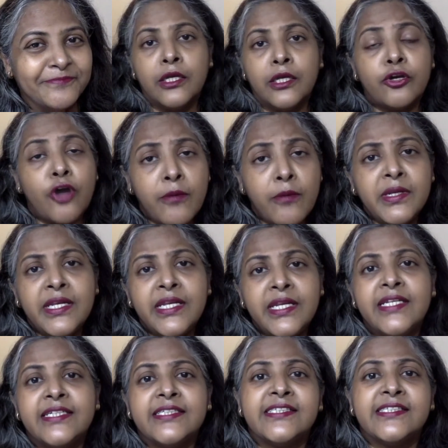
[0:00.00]
Commonly
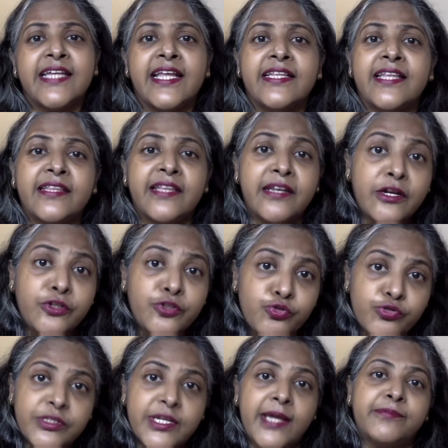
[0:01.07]
it is said that there are 2
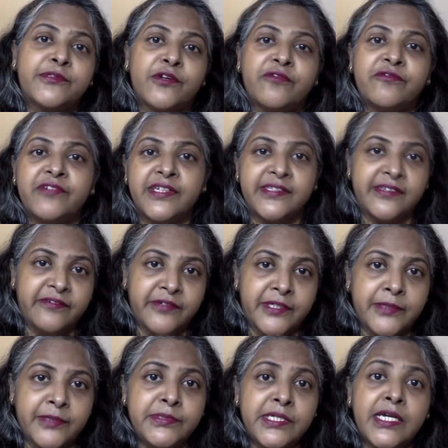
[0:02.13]
types of phrasal
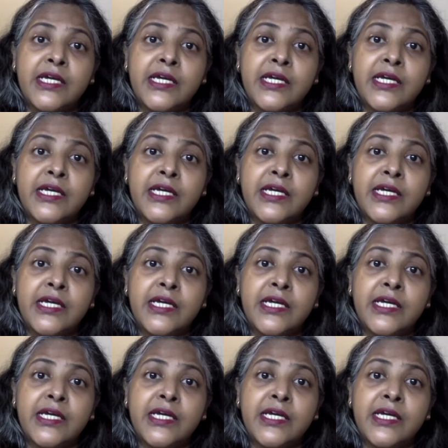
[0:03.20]
verbs,